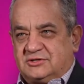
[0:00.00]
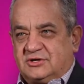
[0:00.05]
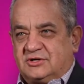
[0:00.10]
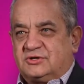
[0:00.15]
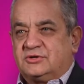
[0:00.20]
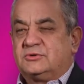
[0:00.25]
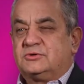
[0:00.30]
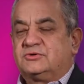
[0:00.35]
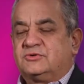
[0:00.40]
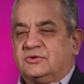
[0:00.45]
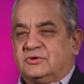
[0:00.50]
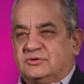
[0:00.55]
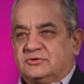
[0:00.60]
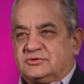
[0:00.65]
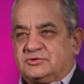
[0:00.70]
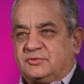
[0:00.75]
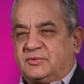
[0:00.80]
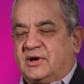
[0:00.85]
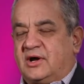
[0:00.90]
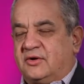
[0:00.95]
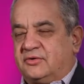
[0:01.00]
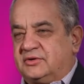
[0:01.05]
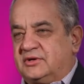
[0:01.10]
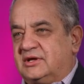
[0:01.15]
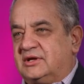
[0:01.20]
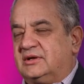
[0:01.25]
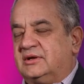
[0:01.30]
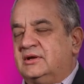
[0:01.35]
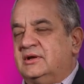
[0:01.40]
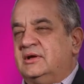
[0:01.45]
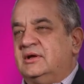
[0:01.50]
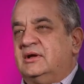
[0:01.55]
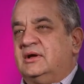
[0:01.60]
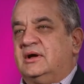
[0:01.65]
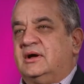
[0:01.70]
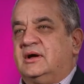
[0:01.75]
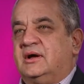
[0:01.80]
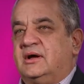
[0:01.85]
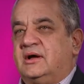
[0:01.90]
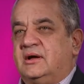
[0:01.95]
and controls around it,
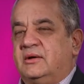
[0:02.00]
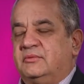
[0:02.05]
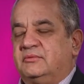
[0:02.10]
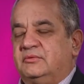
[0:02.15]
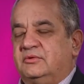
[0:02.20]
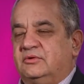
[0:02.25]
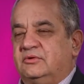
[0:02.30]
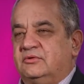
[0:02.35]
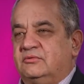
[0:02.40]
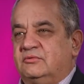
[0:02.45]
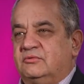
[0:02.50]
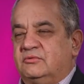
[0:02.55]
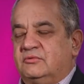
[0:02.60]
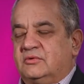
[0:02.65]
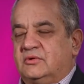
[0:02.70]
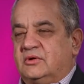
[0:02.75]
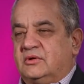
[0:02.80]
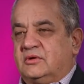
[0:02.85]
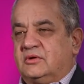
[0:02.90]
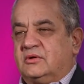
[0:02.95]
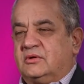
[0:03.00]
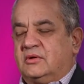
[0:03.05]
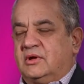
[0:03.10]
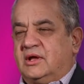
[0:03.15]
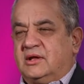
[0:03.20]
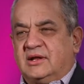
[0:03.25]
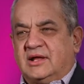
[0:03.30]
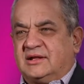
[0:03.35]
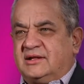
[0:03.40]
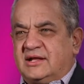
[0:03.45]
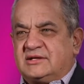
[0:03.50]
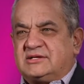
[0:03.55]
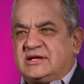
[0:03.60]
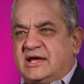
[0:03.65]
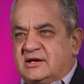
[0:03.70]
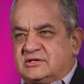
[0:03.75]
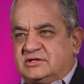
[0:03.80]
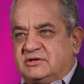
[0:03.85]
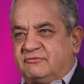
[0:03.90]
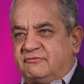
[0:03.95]
uh, you, uh, and, and
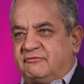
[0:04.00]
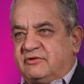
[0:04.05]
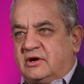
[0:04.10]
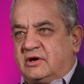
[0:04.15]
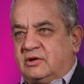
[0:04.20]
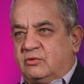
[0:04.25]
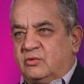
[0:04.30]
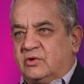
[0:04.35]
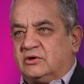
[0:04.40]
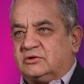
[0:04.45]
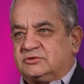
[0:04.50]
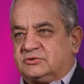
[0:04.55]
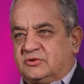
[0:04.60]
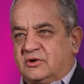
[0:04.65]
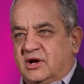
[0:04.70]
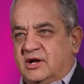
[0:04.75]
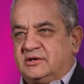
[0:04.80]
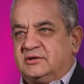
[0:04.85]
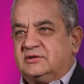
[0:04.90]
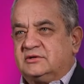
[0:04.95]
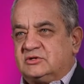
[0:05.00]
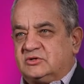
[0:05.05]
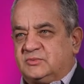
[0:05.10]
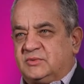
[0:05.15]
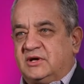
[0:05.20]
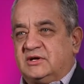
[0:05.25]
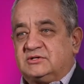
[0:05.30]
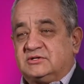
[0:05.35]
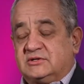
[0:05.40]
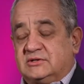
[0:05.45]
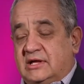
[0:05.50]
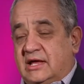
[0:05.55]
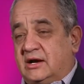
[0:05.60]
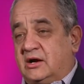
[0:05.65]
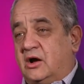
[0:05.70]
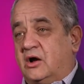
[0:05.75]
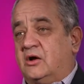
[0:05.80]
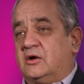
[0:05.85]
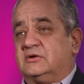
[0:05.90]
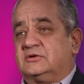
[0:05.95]
that's actually very well trodden space, and
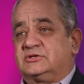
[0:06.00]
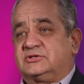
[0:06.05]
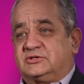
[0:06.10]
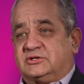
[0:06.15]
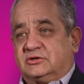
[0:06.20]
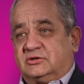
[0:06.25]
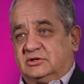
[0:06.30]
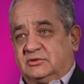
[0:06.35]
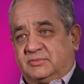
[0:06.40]
that all still